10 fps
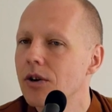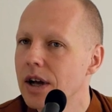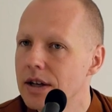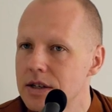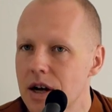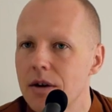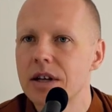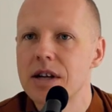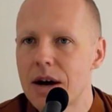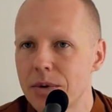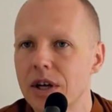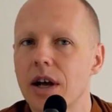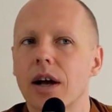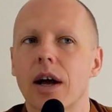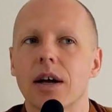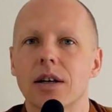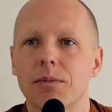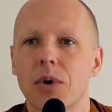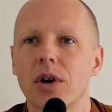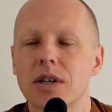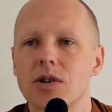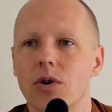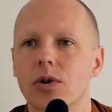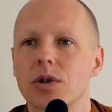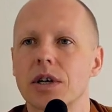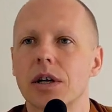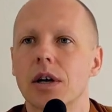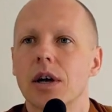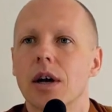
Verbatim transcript: Okay, it's, it's happening again. The body is hurting.